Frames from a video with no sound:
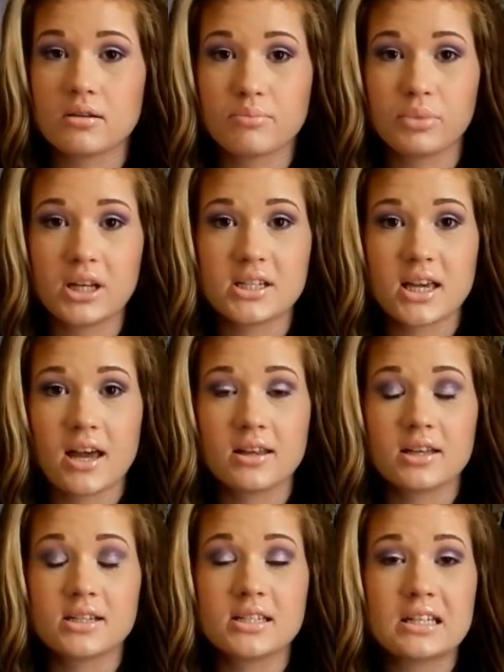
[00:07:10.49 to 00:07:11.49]
blending out
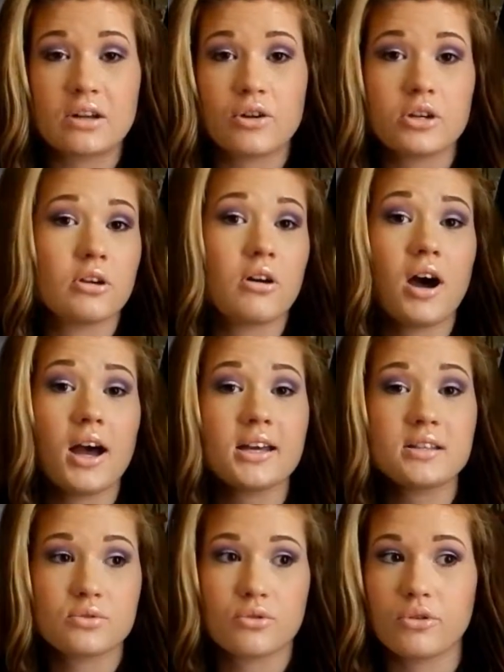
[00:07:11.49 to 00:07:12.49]
the concealer under your
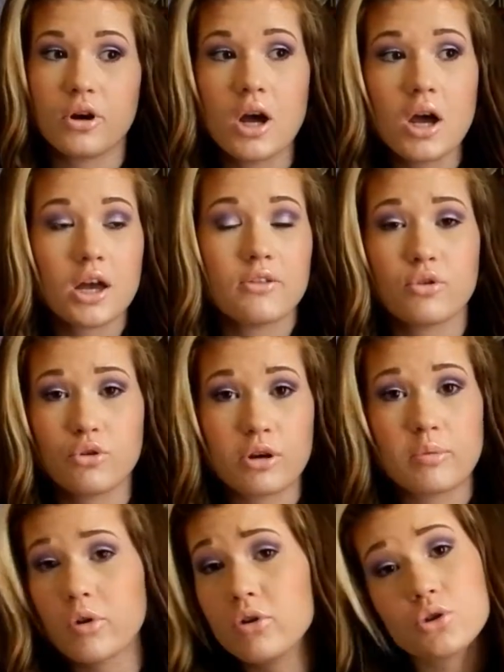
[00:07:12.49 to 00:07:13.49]
eyes, or if you're
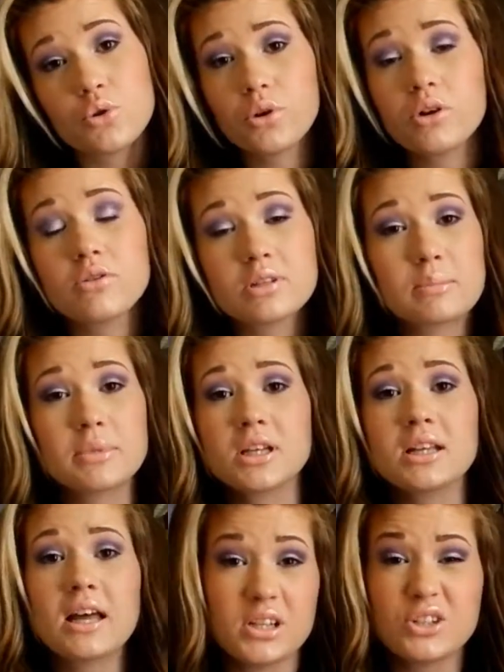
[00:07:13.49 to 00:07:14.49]
cream contouring or something
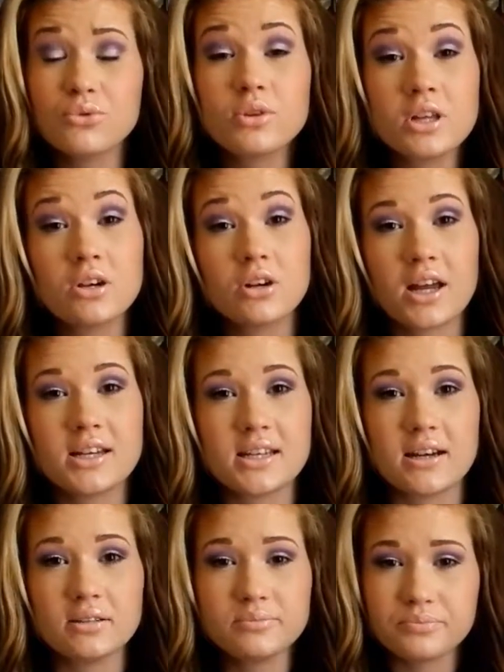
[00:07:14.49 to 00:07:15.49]
like that. It's a really good
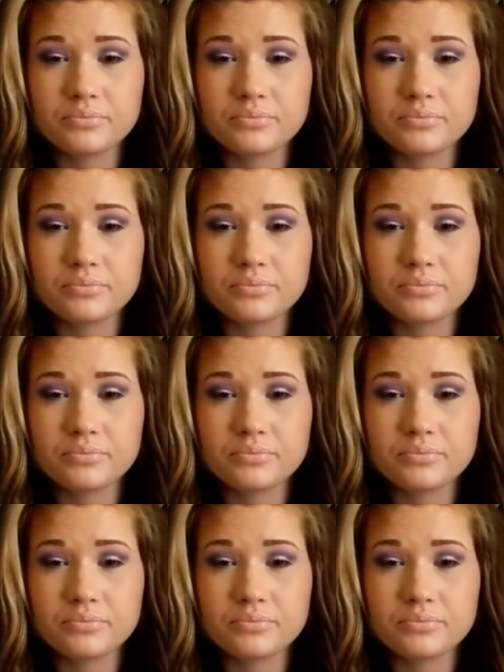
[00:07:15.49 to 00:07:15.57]
idea.